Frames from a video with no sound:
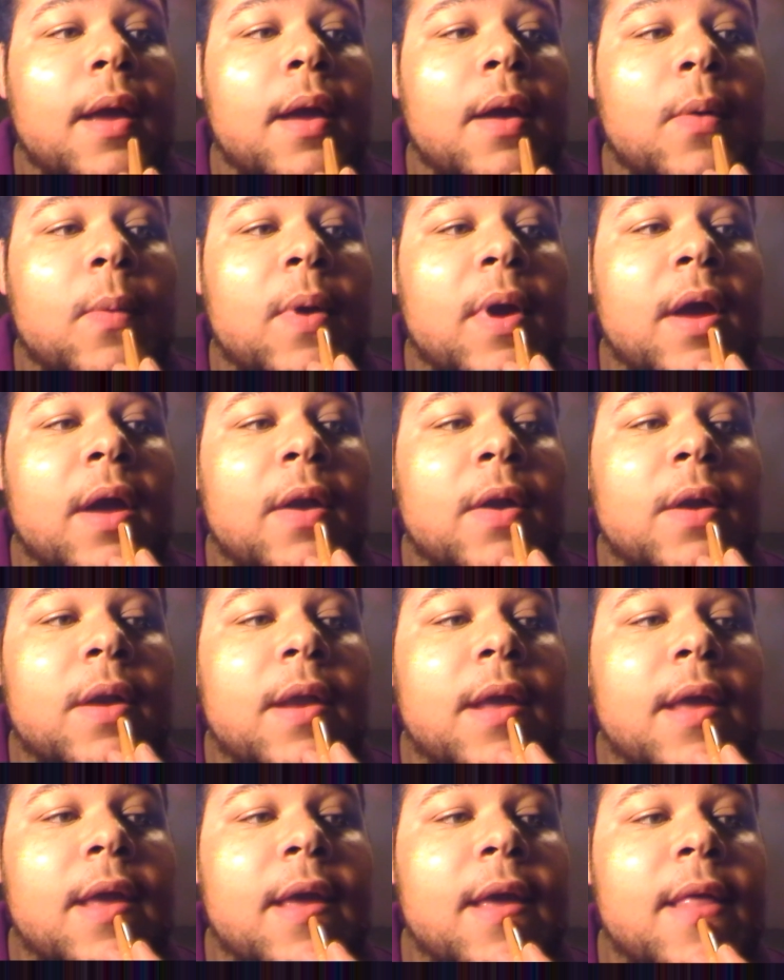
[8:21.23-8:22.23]
And right
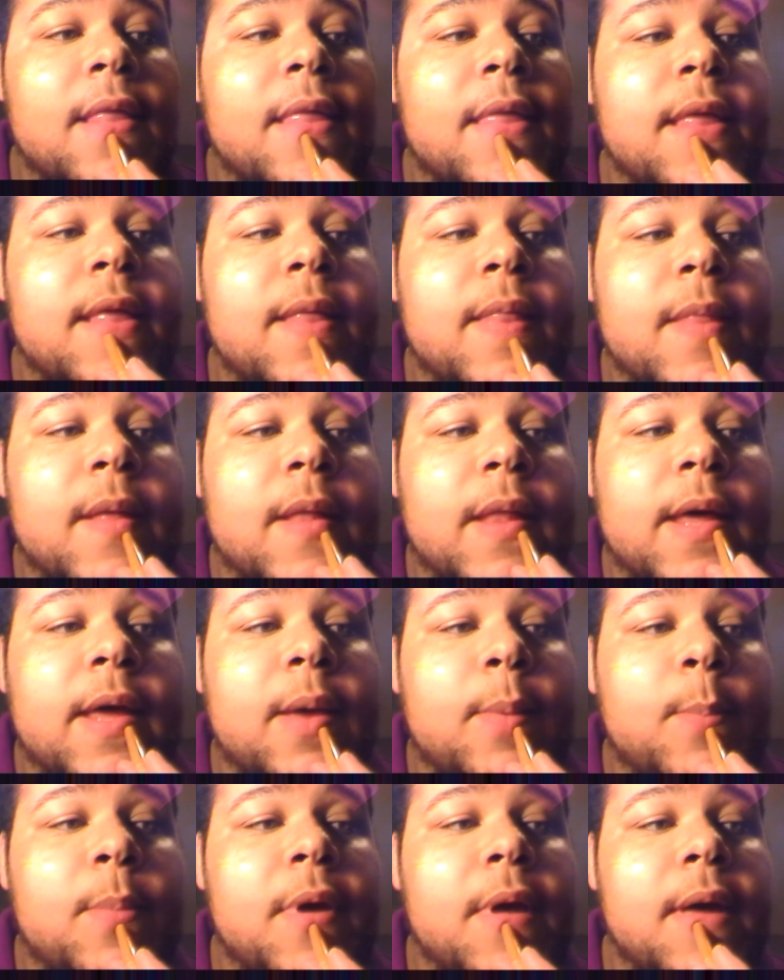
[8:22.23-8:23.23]
underneath the
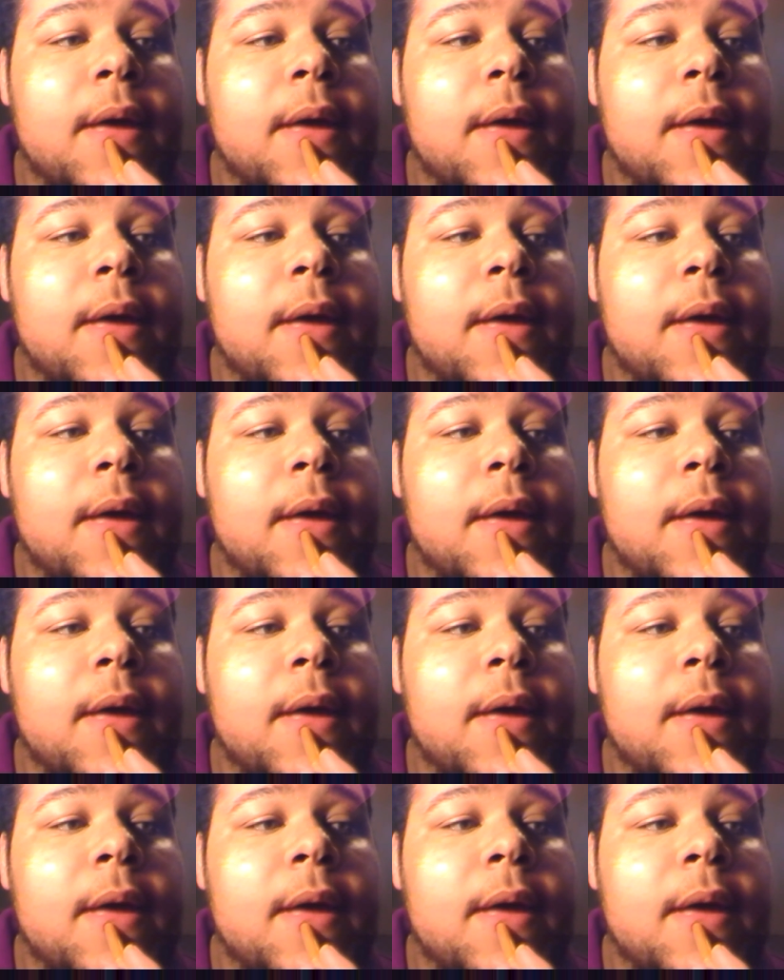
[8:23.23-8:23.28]
lip.